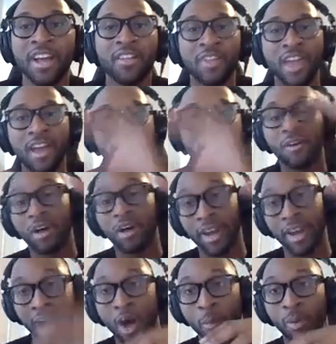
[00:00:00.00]
They have an
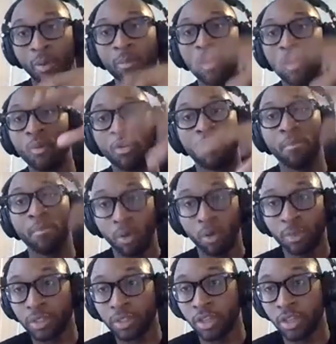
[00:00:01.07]
album with multiple